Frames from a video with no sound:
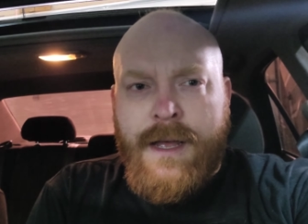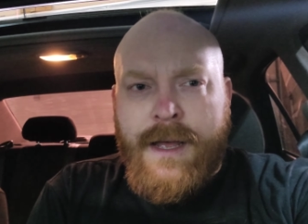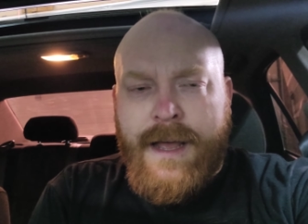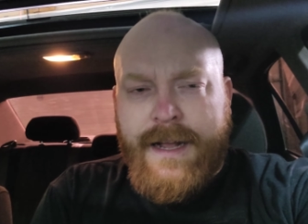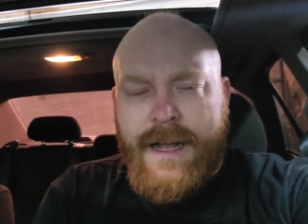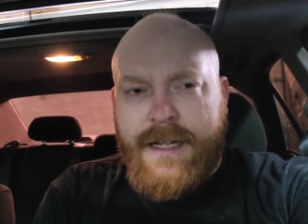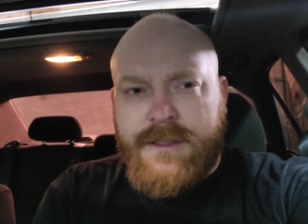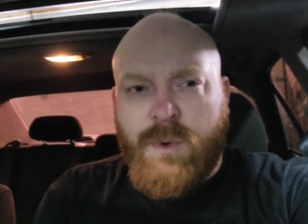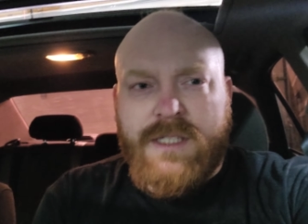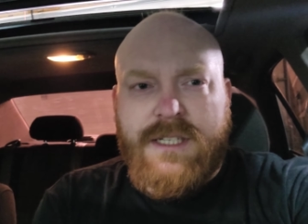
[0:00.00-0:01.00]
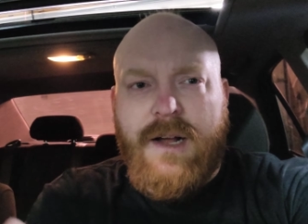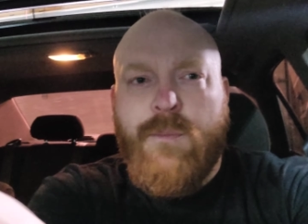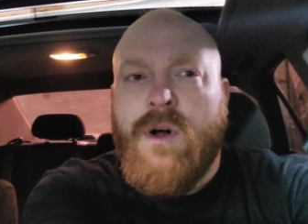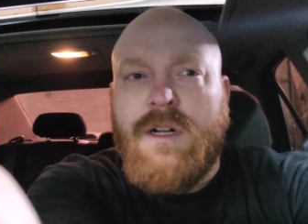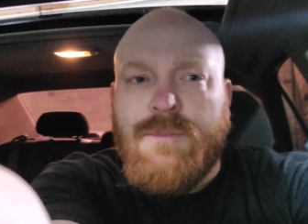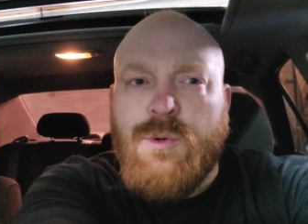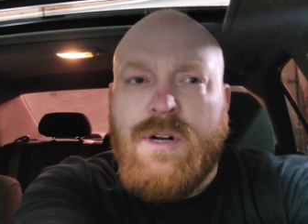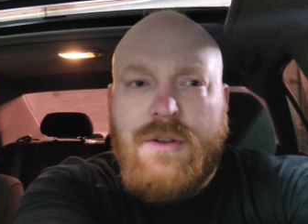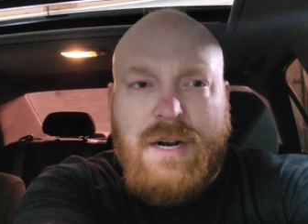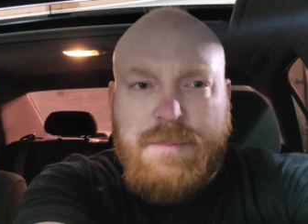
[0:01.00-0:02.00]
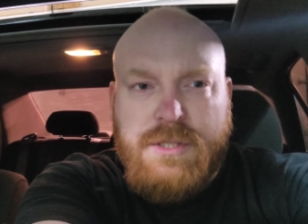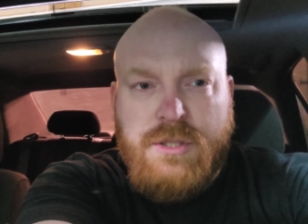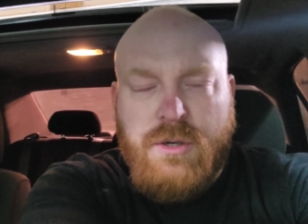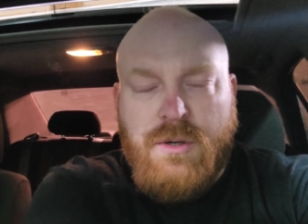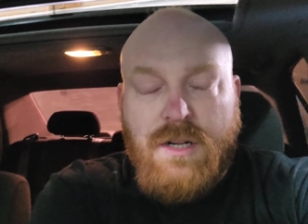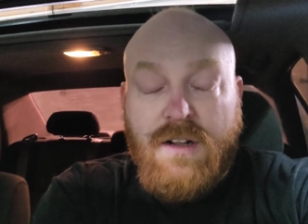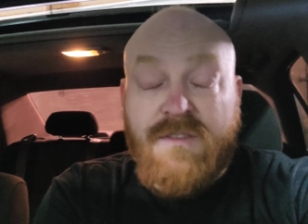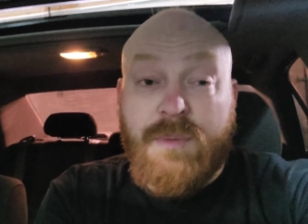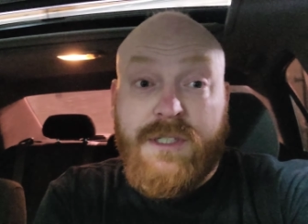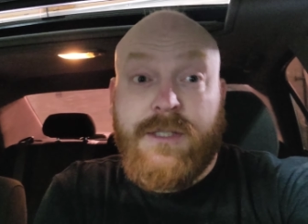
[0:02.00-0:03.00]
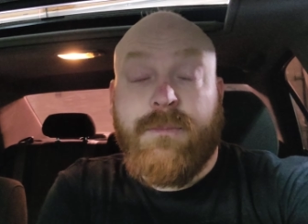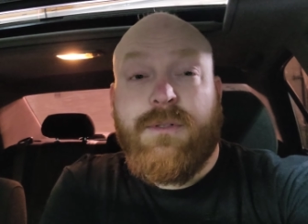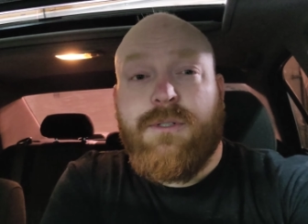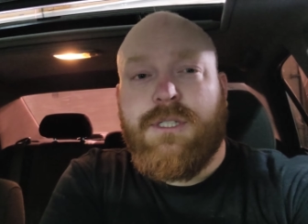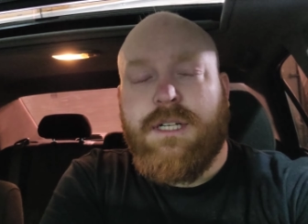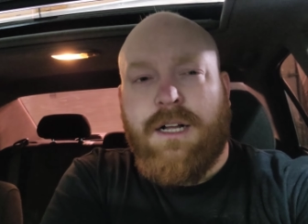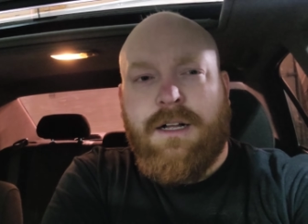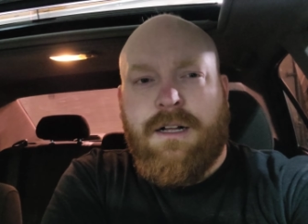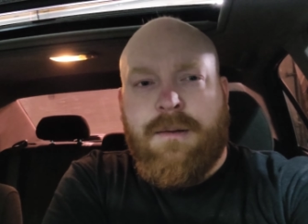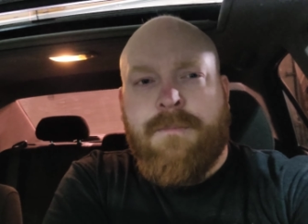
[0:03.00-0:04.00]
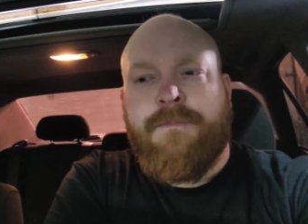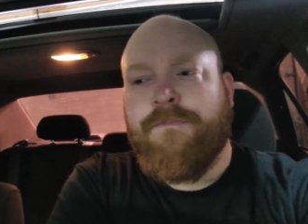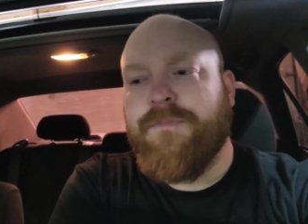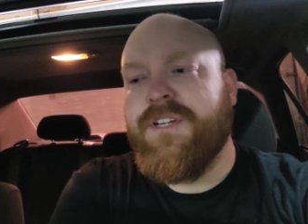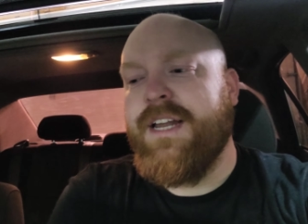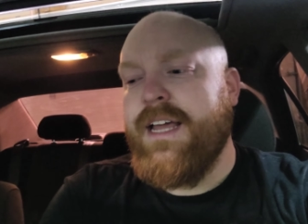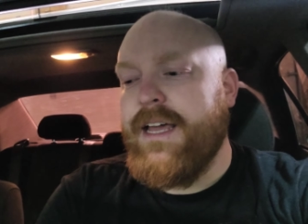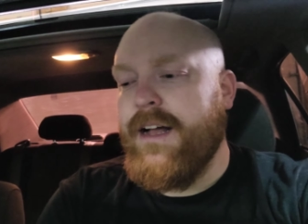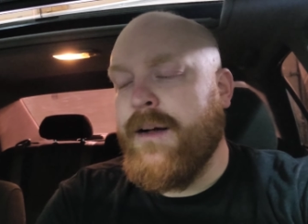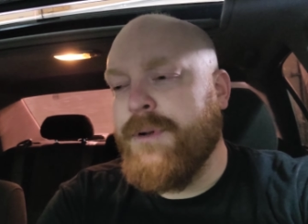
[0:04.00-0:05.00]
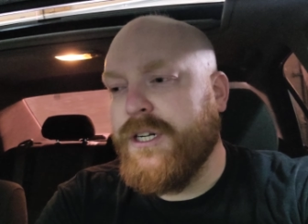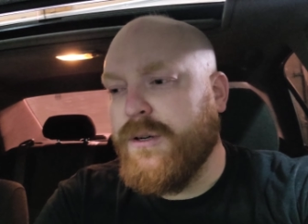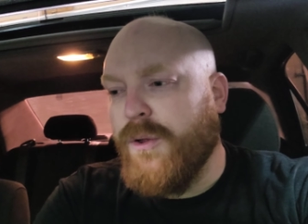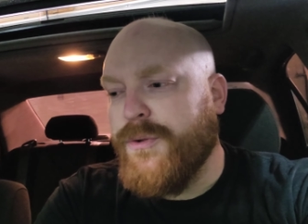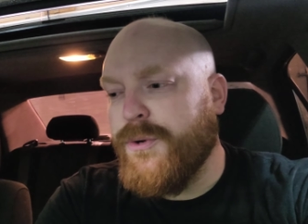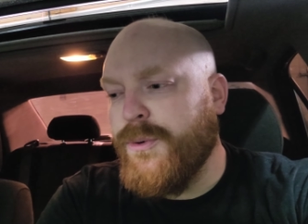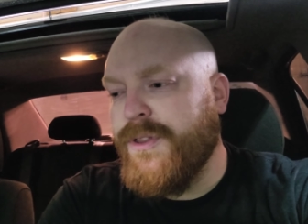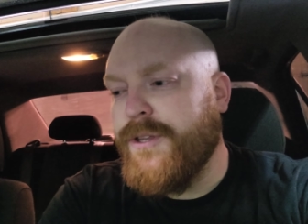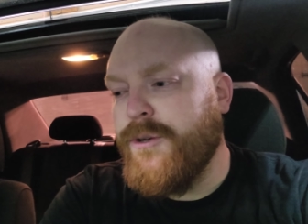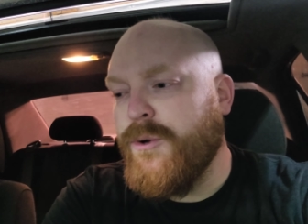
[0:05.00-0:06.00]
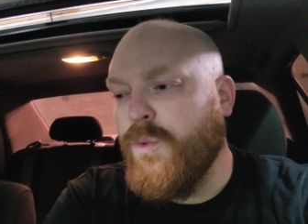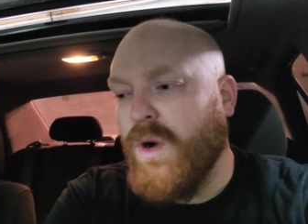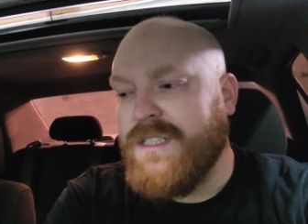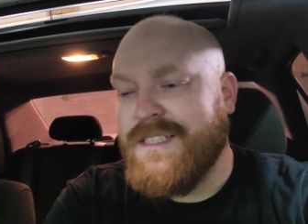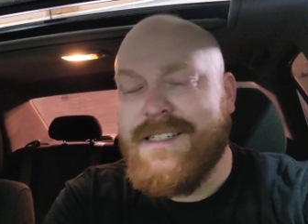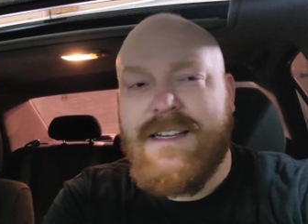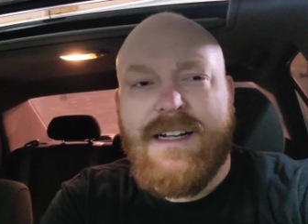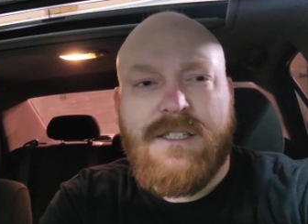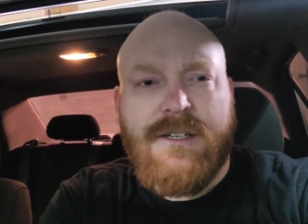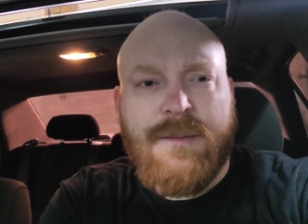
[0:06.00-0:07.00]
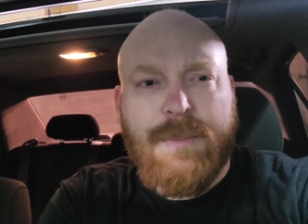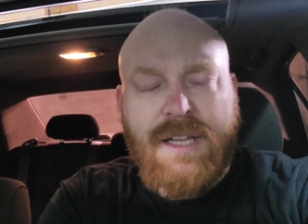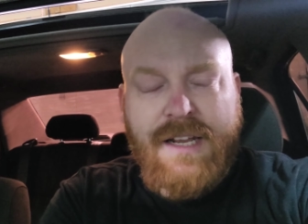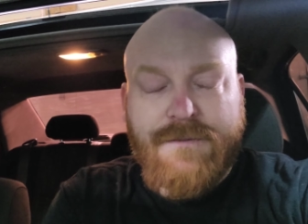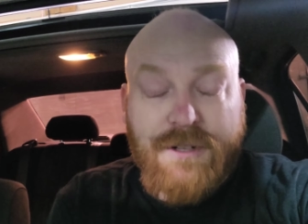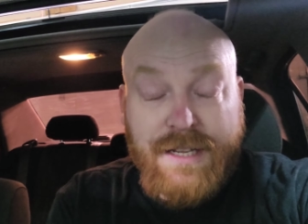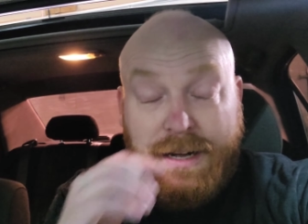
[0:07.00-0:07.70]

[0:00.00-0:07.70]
Hey guys, what's up? Welcome to another episode of Bolts and Boost. Um, today I'm going to go through with you what's next on the plate for the